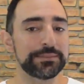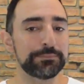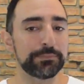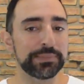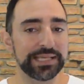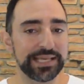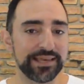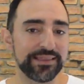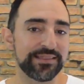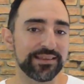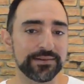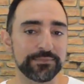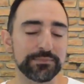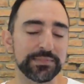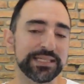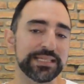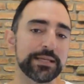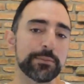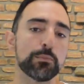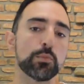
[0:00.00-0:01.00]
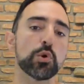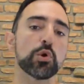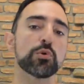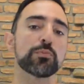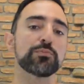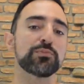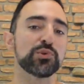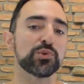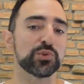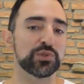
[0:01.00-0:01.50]
play them in a more
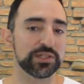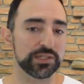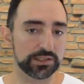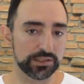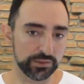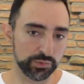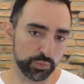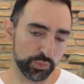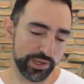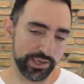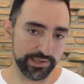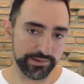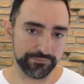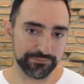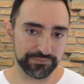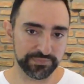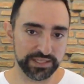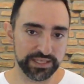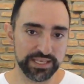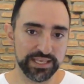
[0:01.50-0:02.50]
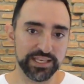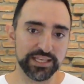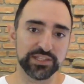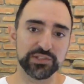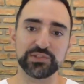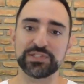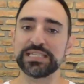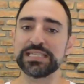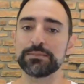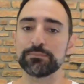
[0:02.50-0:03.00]
musical way.
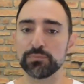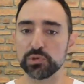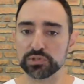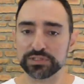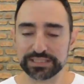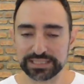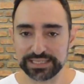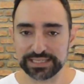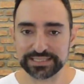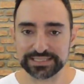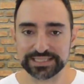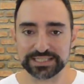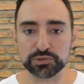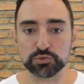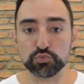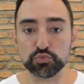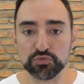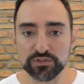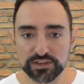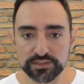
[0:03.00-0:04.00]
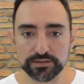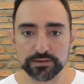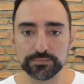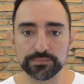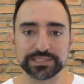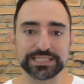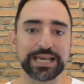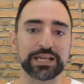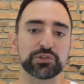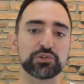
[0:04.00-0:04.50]
You see, in most cases, rhythm
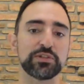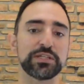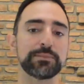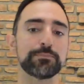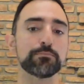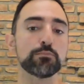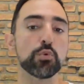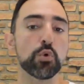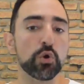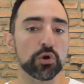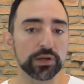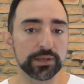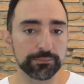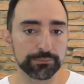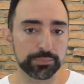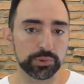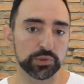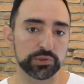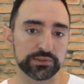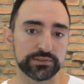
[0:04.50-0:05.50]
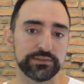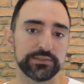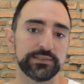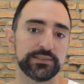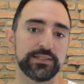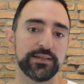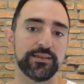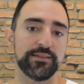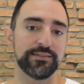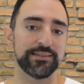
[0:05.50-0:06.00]
is actually more
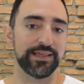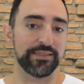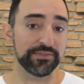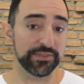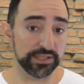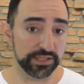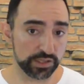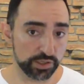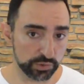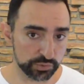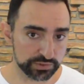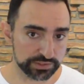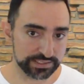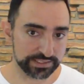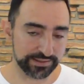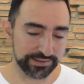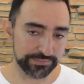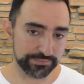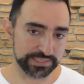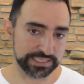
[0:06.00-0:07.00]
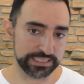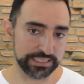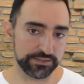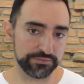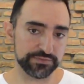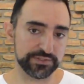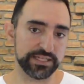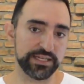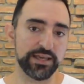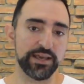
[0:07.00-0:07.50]
important than the notes
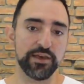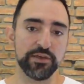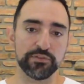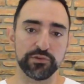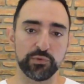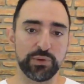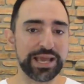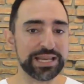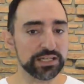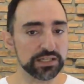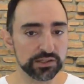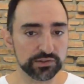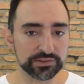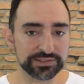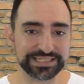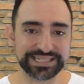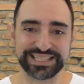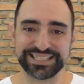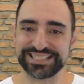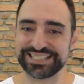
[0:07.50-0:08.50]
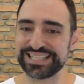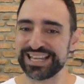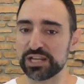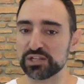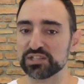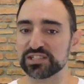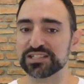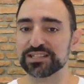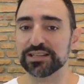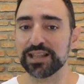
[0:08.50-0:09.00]
themselves. The right notes can
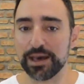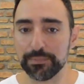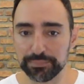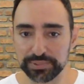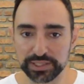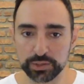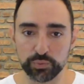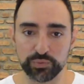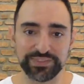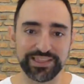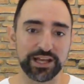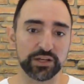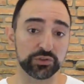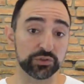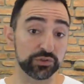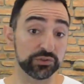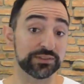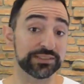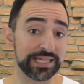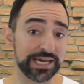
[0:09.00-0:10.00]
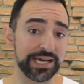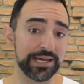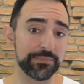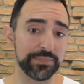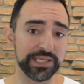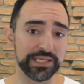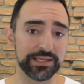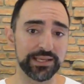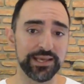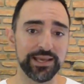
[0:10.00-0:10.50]
sound sloppy without good
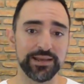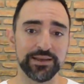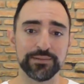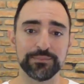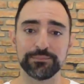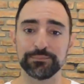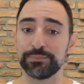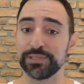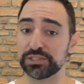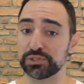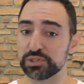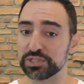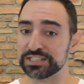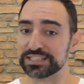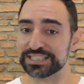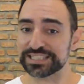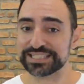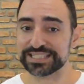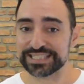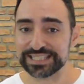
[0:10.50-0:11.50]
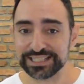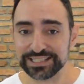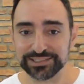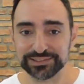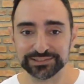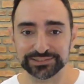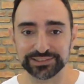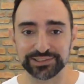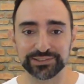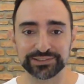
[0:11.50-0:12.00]
timing, but just a
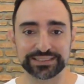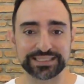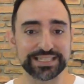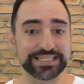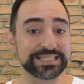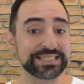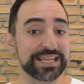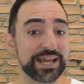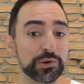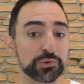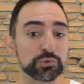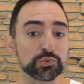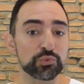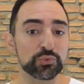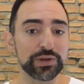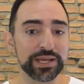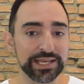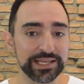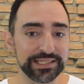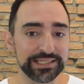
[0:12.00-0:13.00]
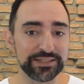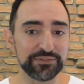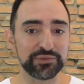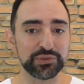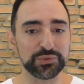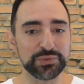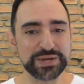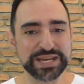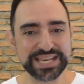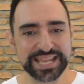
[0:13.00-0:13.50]
single note can sound great
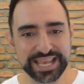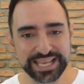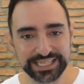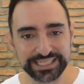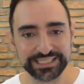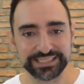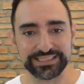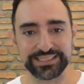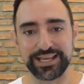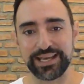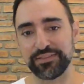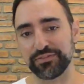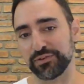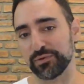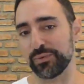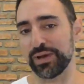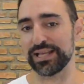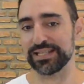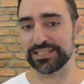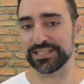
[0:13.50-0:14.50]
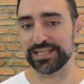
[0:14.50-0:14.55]
if you nail it at the right